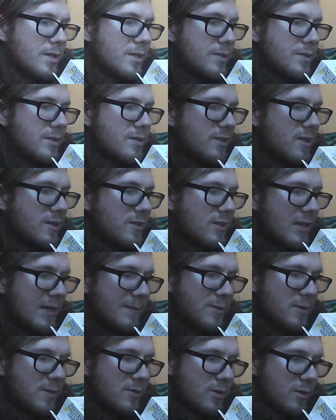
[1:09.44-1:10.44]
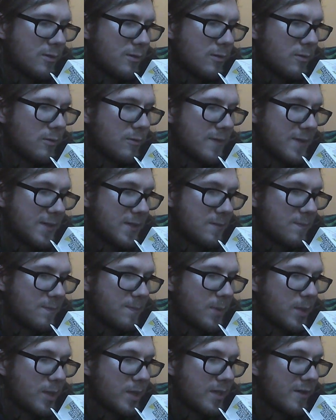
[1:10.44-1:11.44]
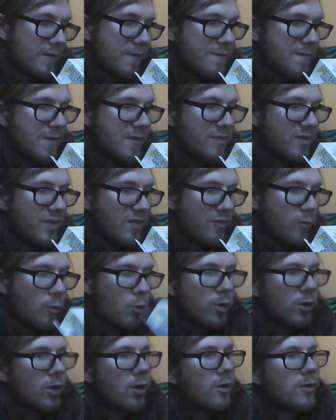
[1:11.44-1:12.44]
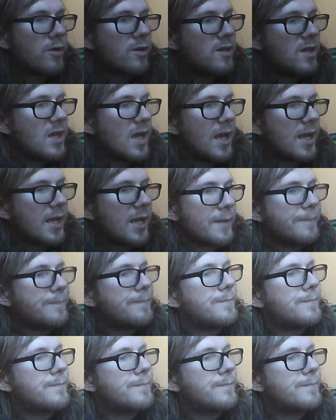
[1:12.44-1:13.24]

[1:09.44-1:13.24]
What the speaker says: 16 types in total, ready to play, 54 card deck.